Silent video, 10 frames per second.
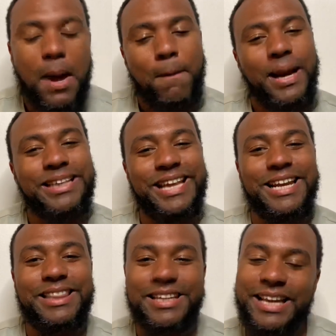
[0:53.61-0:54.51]
But at the end
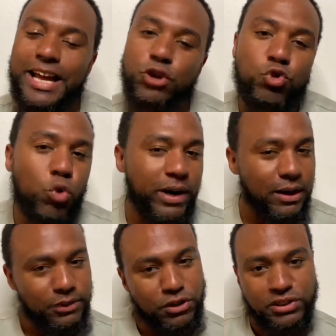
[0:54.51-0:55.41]
of the day, you going
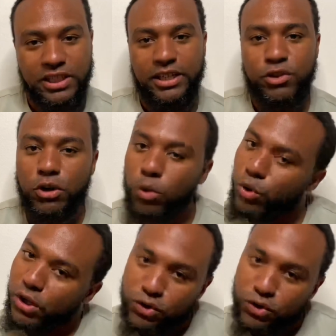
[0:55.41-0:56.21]
out there saying, you know,